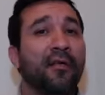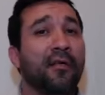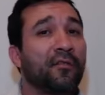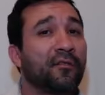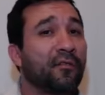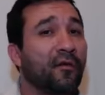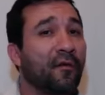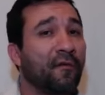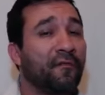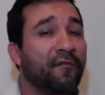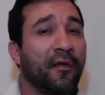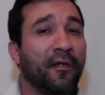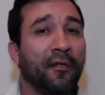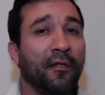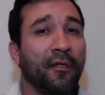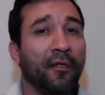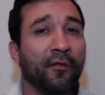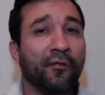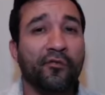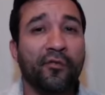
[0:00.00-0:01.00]
So a fun
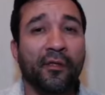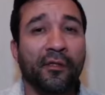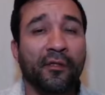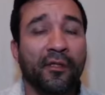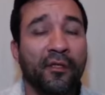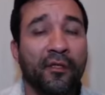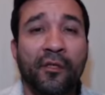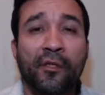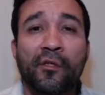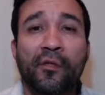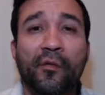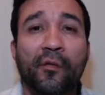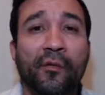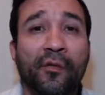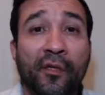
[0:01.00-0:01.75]
little trick that you could do with